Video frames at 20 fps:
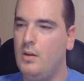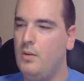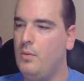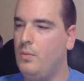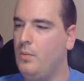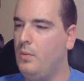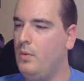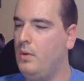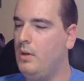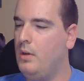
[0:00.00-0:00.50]

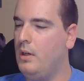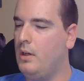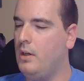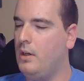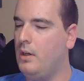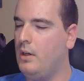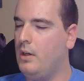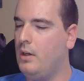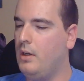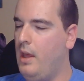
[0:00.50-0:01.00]

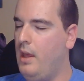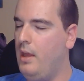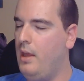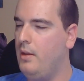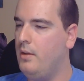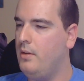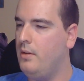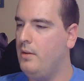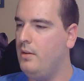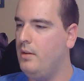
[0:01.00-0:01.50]

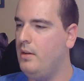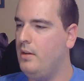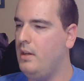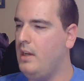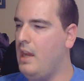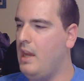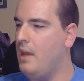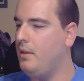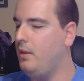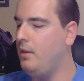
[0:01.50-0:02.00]

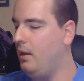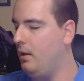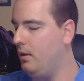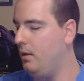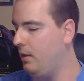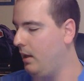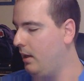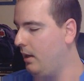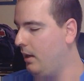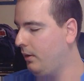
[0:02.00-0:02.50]
Yeah,
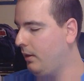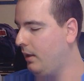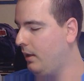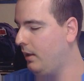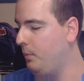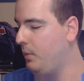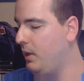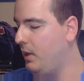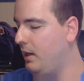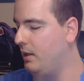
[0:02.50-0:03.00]
the other
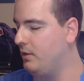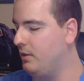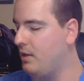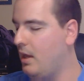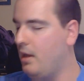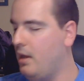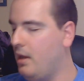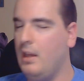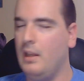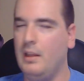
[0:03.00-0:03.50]
thing being is
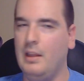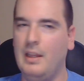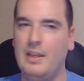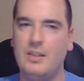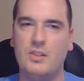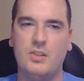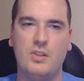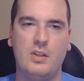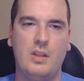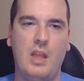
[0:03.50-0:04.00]
that it
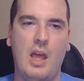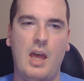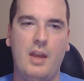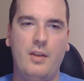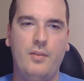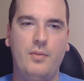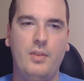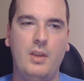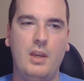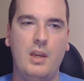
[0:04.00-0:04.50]
lists a
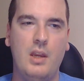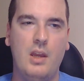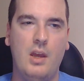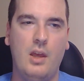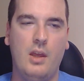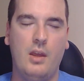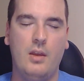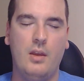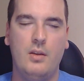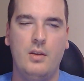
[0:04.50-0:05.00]
lot of
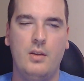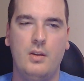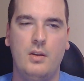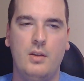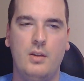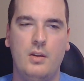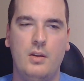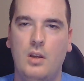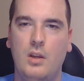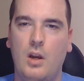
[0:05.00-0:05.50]
the
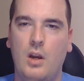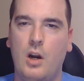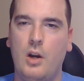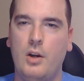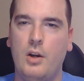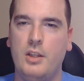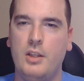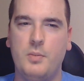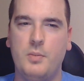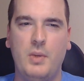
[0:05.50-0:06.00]

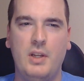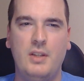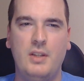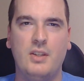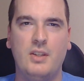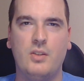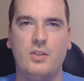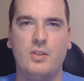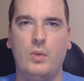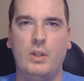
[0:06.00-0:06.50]
artists, but it
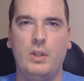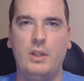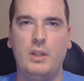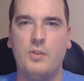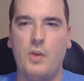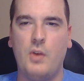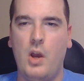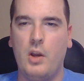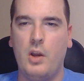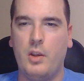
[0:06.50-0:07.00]
doesn't really
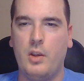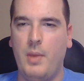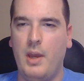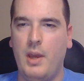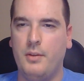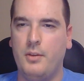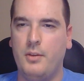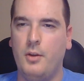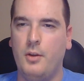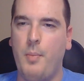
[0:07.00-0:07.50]
talk
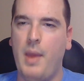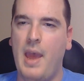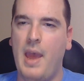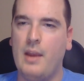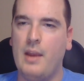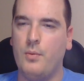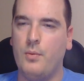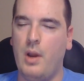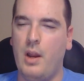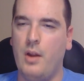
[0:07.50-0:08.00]
about their
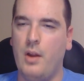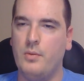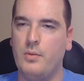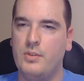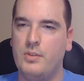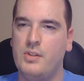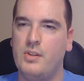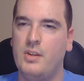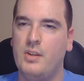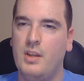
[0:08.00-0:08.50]

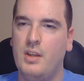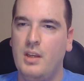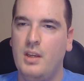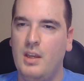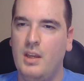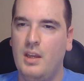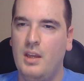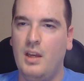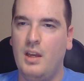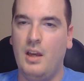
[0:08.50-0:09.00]
backgrounds.
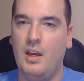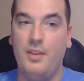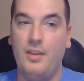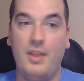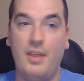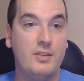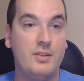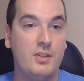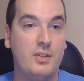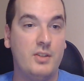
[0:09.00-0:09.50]

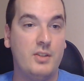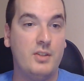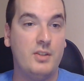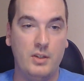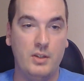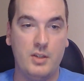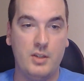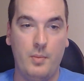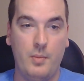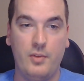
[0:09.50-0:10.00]
That's
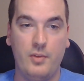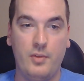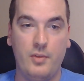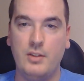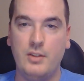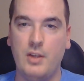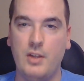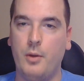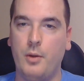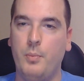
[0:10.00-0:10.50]
something some of
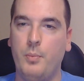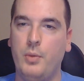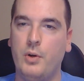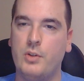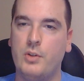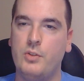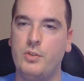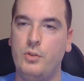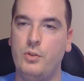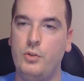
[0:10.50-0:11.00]
these other
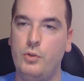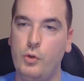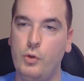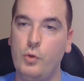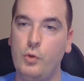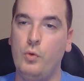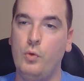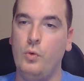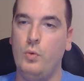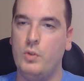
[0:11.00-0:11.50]
books
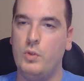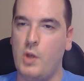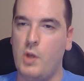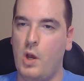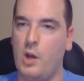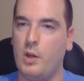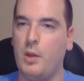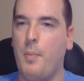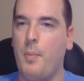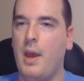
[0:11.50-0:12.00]
do
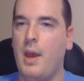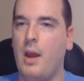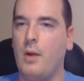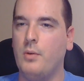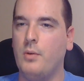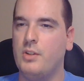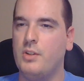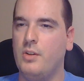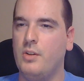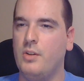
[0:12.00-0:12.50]
talk
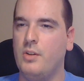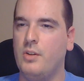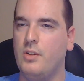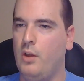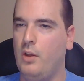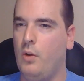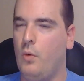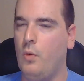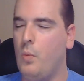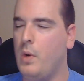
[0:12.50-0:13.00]
about, so it's a
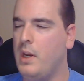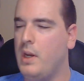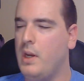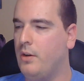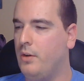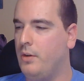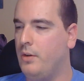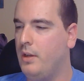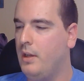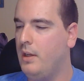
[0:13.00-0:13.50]
little
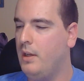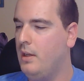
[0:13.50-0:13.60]
weird